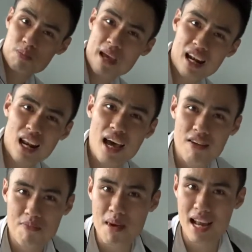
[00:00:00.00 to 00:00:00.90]
spend a lot
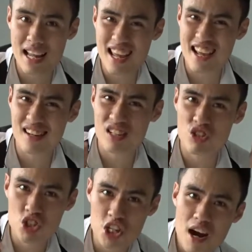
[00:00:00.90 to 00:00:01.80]
of money in the
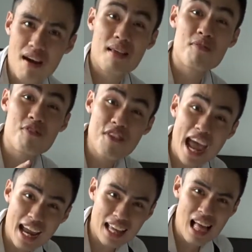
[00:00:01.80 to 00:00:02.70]
chair. In
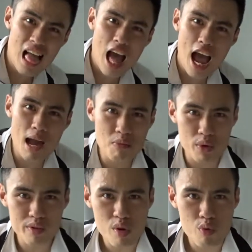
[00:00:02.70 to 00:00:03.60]
fact, I'm
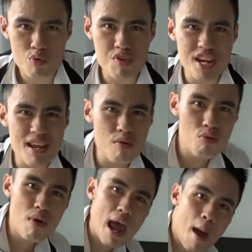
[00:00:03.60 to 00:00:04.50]
going to
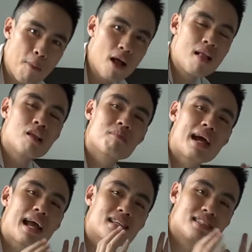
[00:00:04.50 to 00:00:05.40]
rewrap
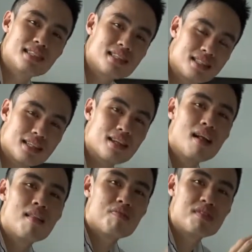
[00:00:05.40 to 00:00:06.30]
my existed
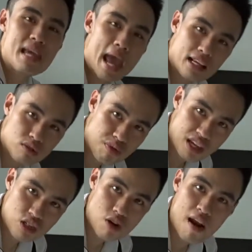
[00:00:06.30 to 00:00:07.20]
DX
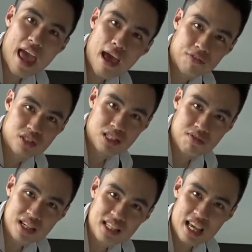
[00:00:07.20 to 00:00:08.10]
Racer F
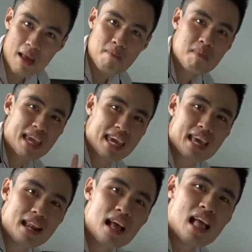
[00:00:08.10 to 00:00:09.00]
series and make
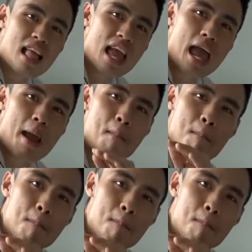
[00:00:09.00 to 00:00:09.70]
it a